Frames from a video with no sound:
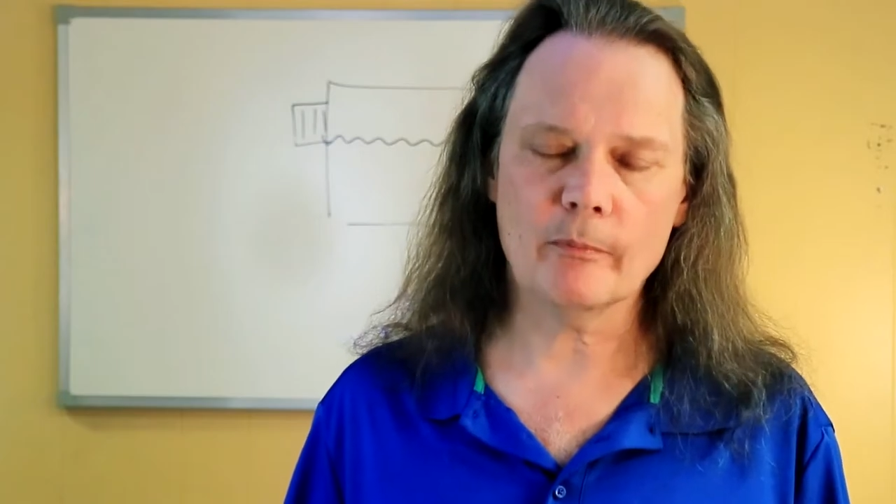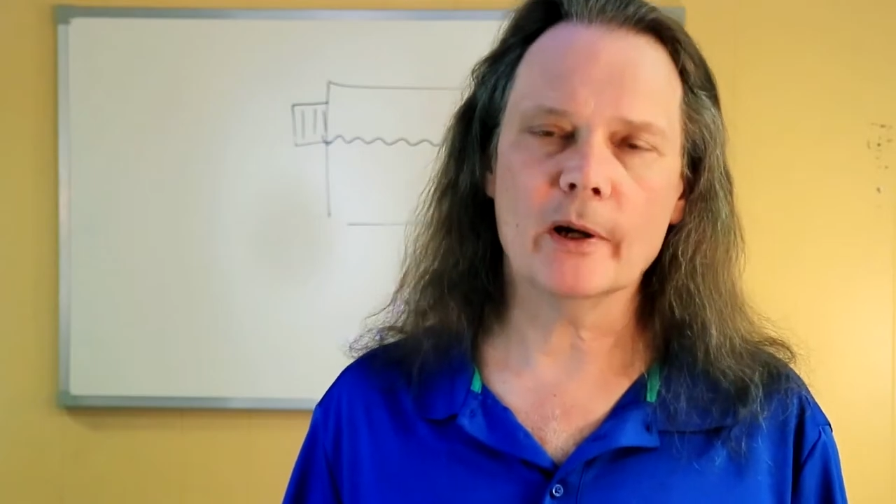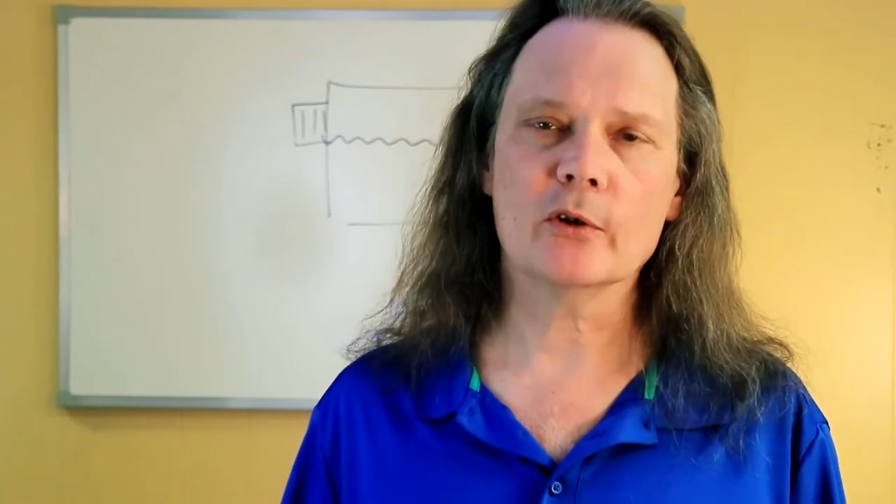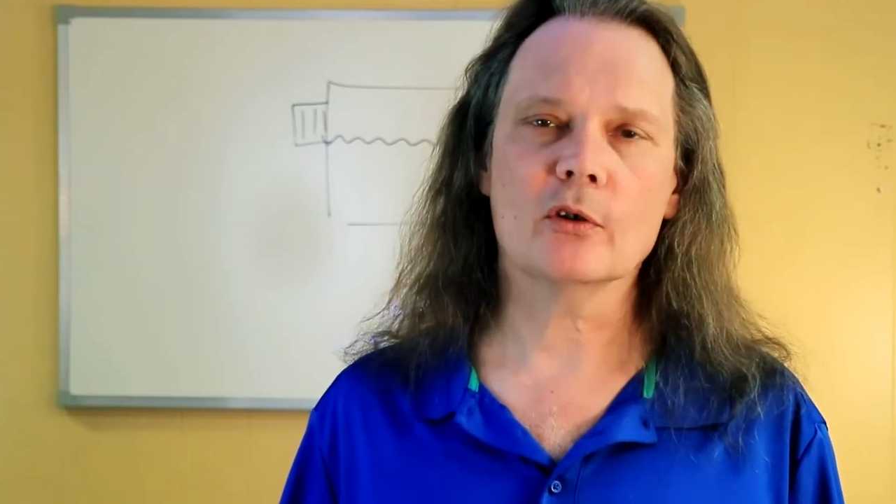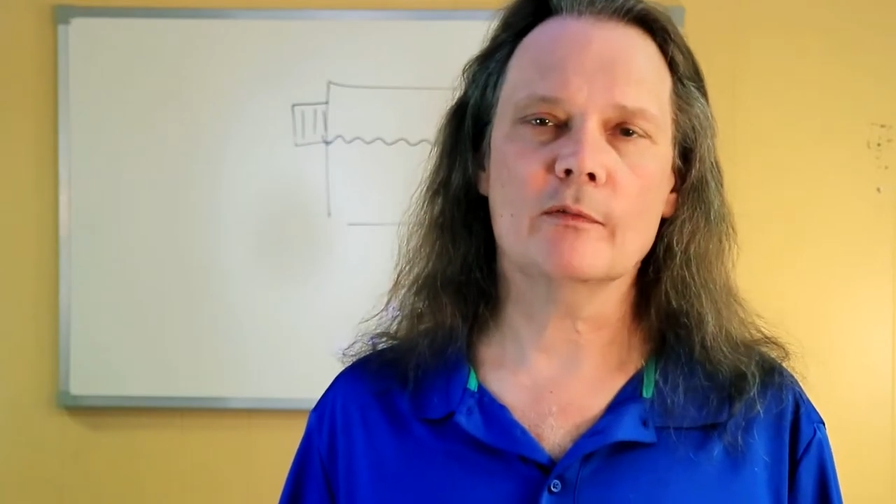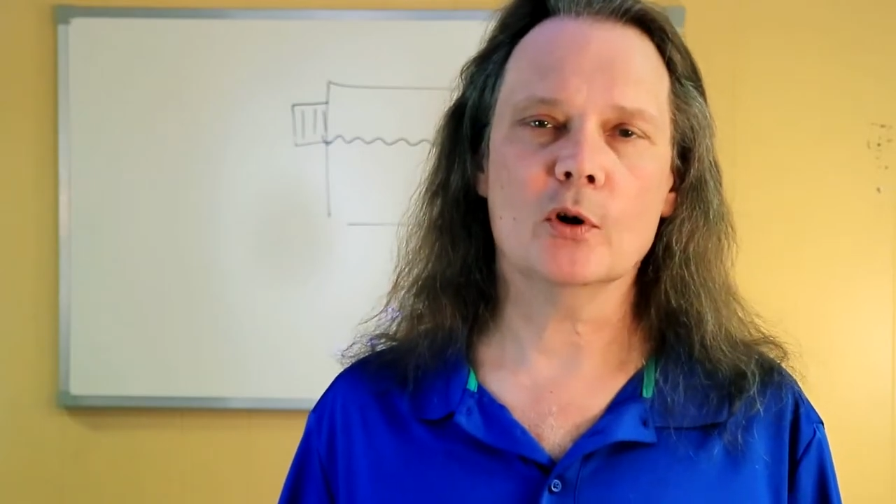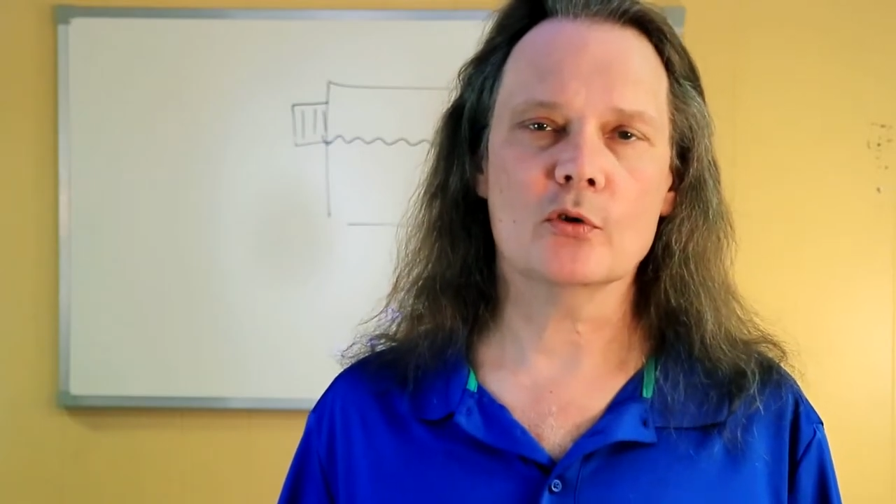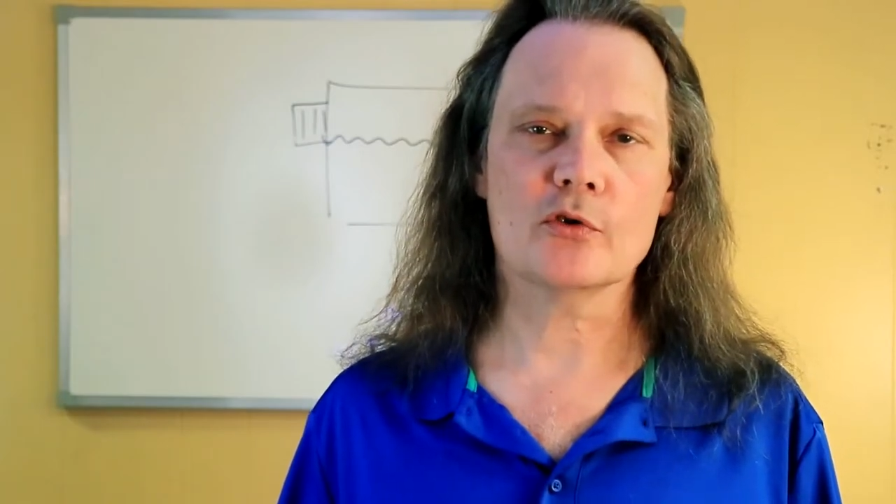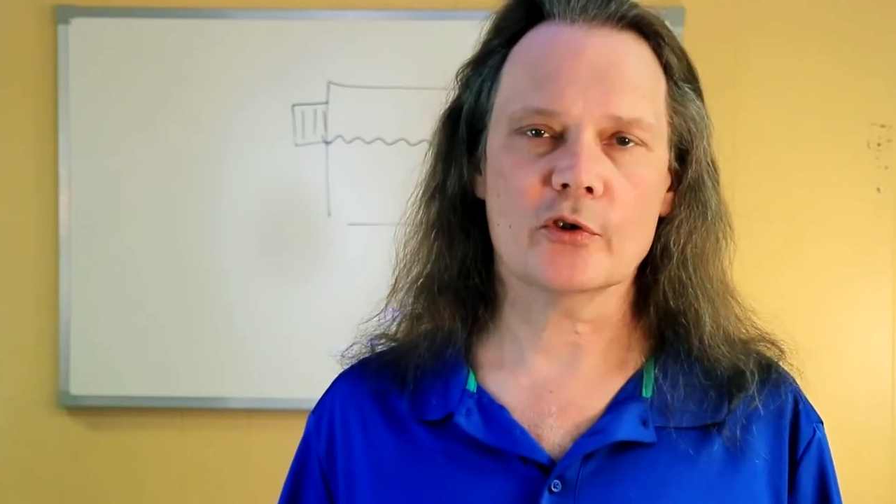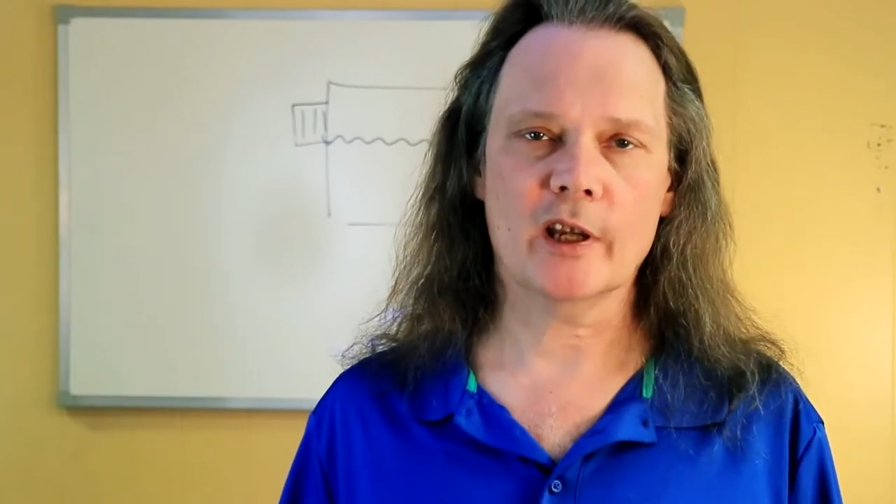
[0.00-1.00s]

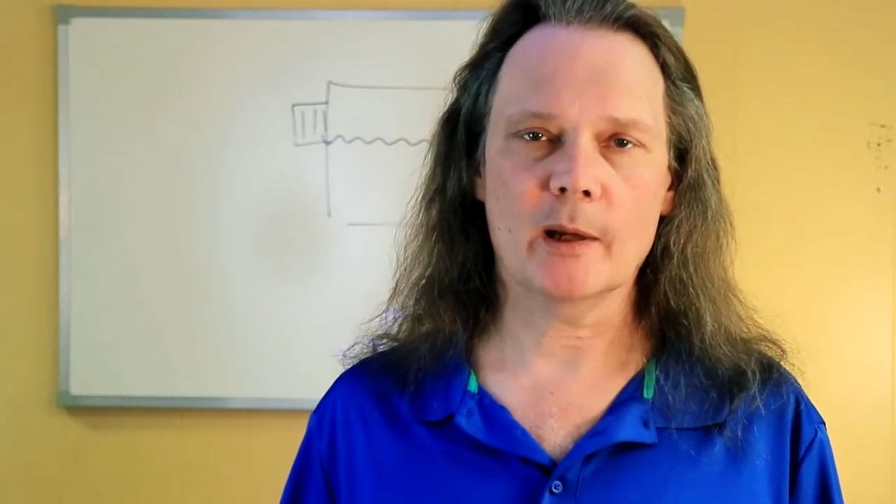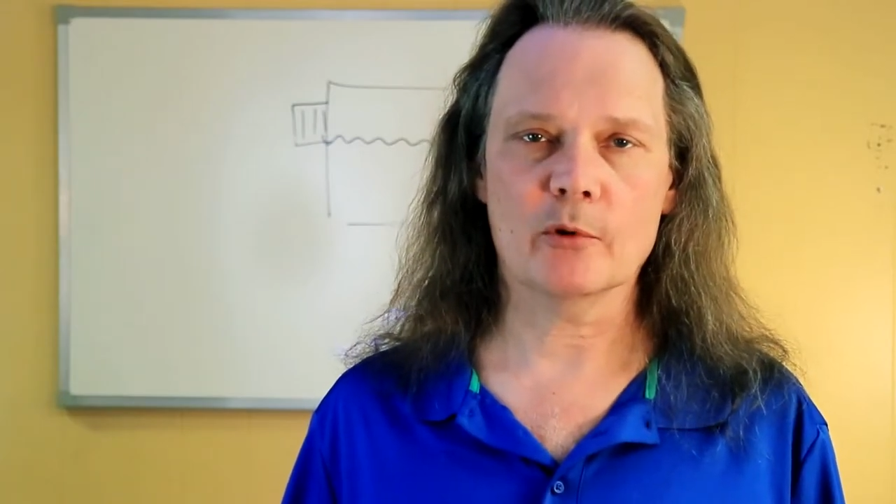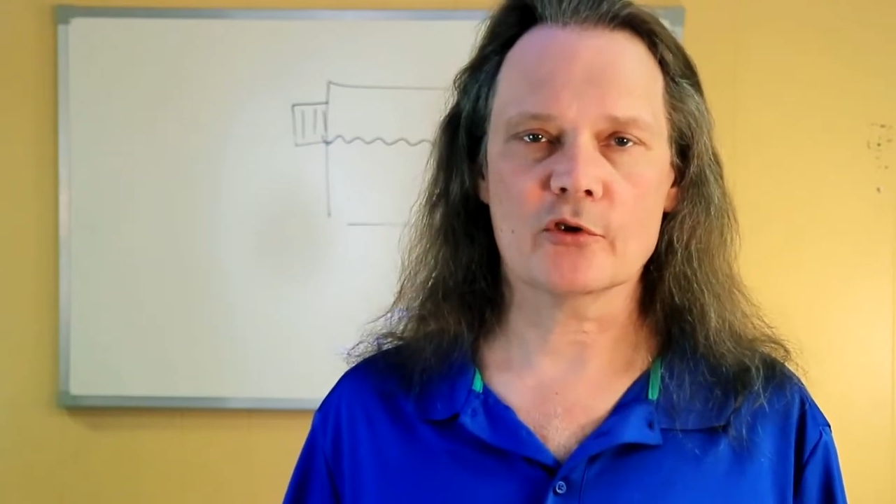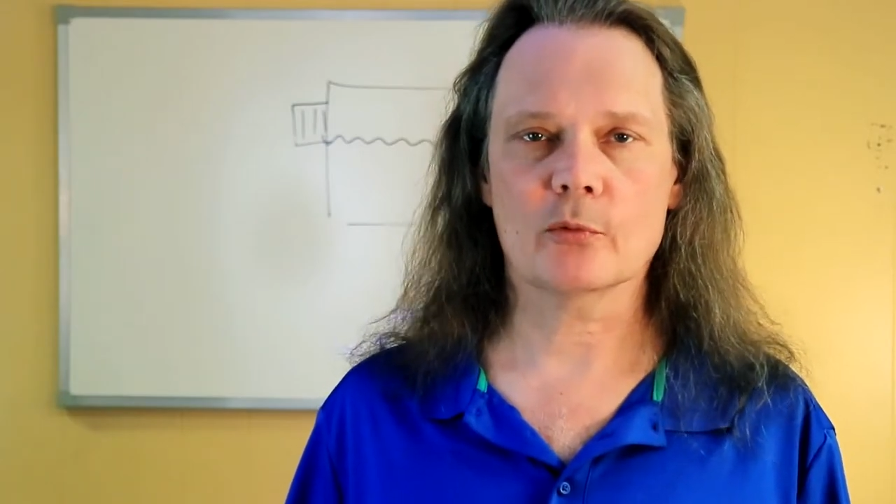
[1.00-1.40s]
microphones or cables